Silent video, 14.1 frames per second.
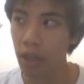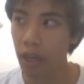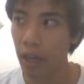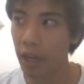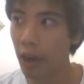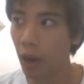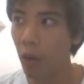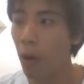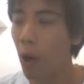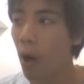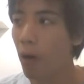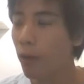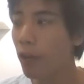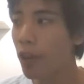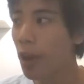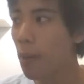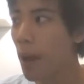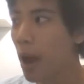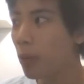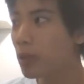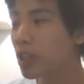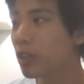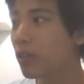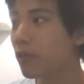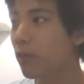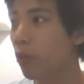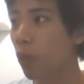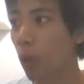You know, for the amount
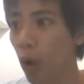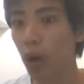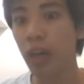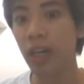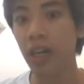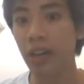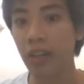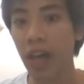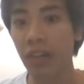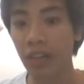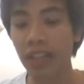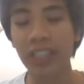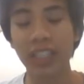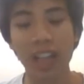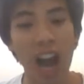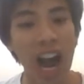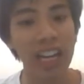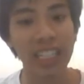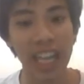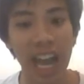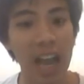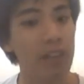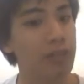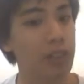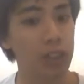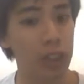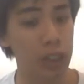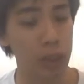of work that these guys have
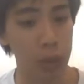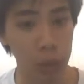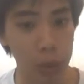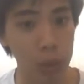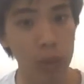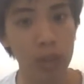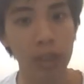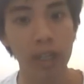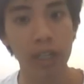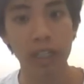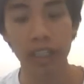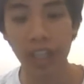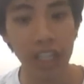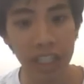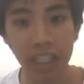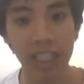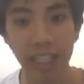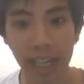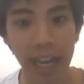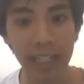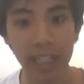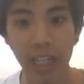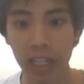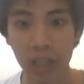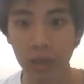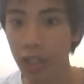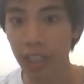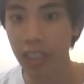to do just to get
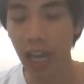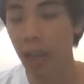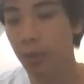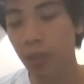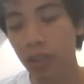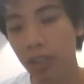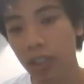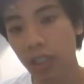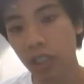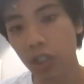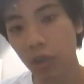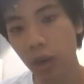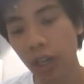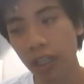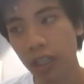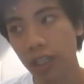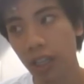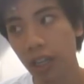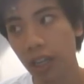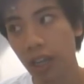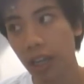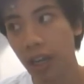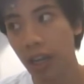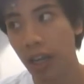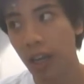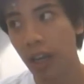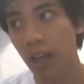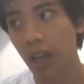to these damsels in distress,
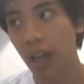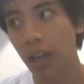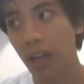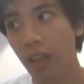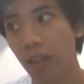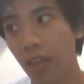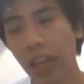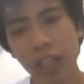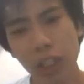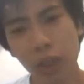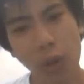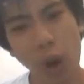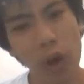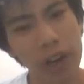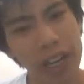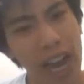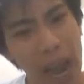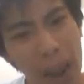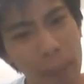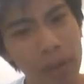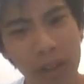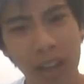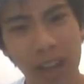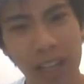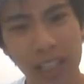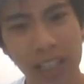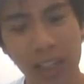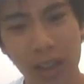they sure aren't
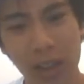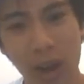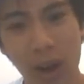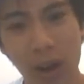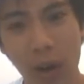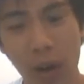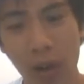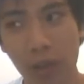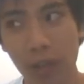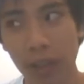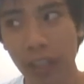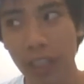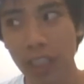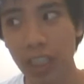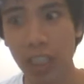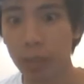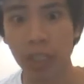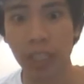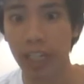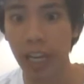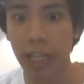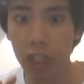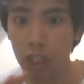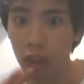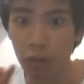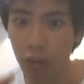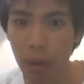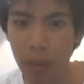capitalizing a lot on this subjugation
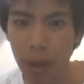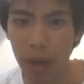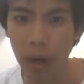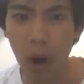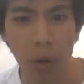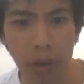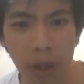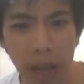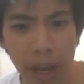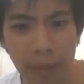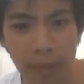of women, are they?